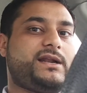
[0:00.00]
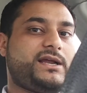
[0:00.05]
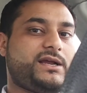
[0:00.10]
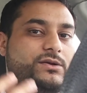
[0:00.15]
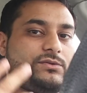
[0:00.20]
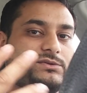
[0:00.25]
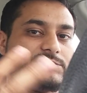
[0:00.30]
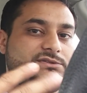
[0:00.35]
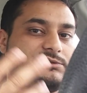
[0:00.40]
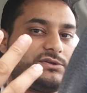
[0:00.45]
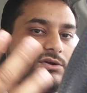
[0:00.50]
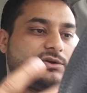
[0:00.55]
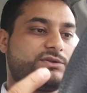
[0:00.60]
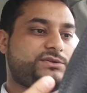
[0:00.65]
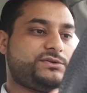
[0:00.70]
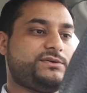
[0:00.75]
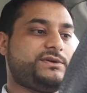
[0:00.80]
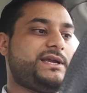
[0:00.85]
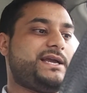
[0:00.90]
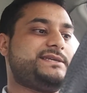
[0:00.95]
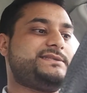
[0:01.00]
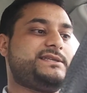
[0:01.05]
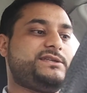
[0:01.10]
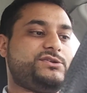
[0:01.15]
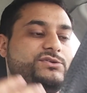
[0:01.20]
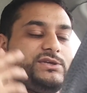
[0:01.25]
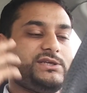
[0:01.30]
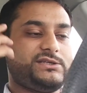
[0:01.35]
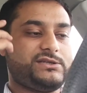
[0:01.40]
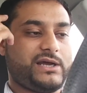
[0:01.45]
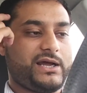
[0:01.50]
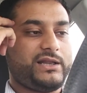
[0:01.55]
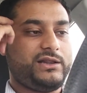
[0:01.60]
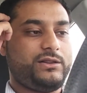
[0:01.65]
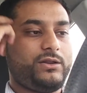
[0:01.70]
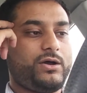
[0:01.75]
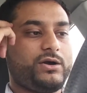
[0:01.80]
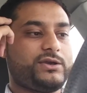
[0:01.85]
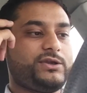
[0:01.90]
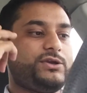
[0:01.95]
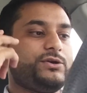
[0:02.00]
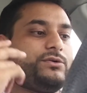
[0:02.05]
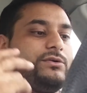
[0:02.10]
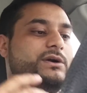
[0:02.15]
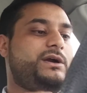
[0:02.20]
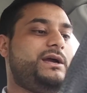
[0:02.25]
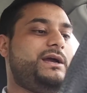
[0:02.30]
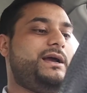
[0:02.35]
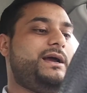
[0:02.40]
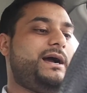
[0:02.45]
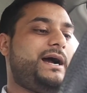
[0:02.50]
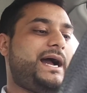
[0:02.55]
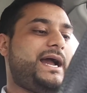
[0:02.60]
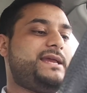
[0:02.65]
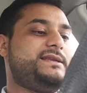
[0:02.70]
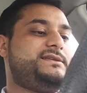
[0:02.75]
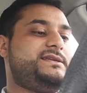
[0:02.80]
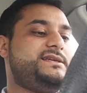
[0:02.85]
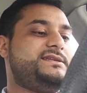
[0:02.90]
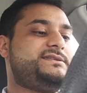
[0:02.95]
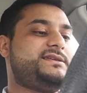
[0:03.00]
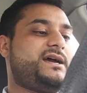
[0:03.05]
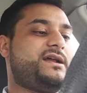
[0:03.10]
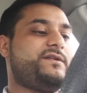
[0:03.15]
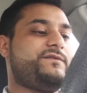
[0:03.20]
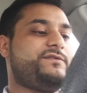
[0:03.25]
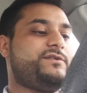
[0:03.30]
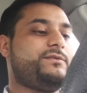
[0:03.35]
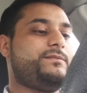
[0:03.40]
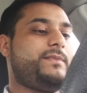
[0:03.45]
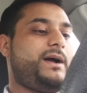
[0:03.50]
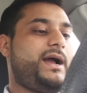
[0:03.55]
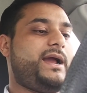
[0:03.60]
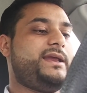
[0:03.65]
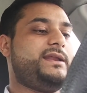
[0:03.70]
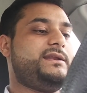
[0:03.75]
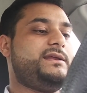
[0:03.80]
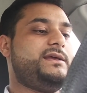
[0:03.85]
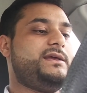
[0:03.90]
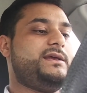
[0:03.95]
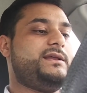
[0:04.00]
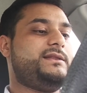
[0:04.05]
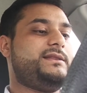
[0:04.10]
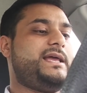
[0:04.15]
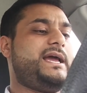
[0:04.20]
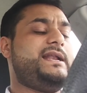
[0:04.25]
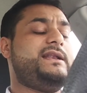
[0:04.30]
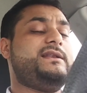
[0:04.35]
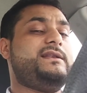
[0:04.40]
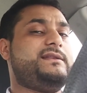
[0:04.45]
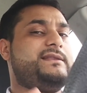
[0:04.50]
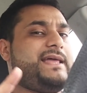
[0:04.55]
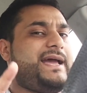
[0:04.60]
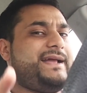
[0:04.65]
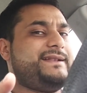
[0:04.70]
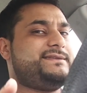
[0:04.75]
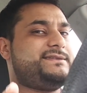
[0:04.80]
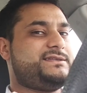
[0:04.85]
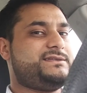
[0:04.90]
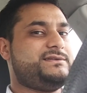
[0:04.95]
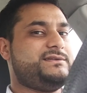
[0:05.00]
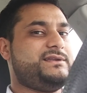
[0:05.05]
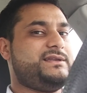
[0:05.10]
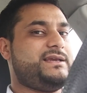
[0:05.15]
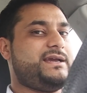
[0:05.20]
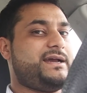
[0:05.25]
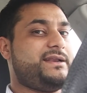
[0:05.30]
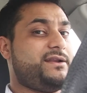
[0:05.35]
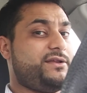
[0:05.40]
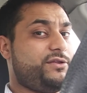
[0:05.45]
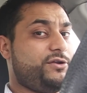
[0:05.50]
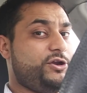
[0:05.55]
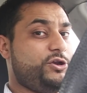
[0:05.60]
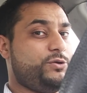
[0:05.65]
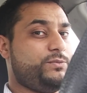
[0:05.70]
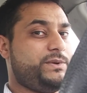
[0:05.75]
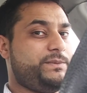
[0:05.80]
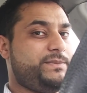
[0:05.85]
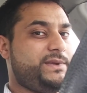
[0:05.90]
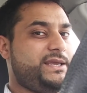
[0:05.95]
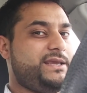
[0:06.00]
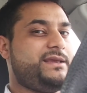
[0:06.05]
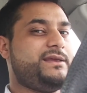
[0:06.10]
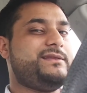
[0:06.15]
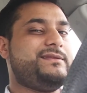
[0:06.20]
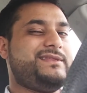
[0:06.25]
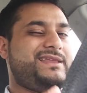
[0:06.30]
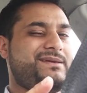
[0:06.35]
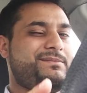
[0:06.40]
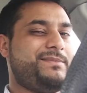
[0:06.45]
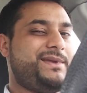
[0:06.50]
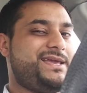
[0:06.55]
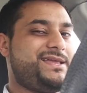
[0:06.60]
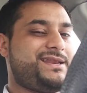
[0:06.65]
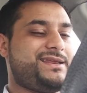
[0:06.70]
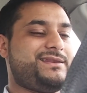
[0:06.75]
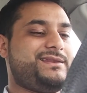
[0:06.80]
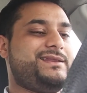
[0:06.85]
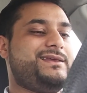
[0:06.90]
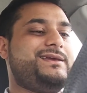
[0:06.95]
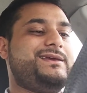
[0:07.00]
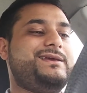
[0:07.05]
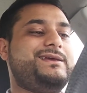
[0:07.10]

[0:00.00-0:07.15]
that I always talk to you guys, that you need to unlock your IT side of your mind, that that's another human being. They made it.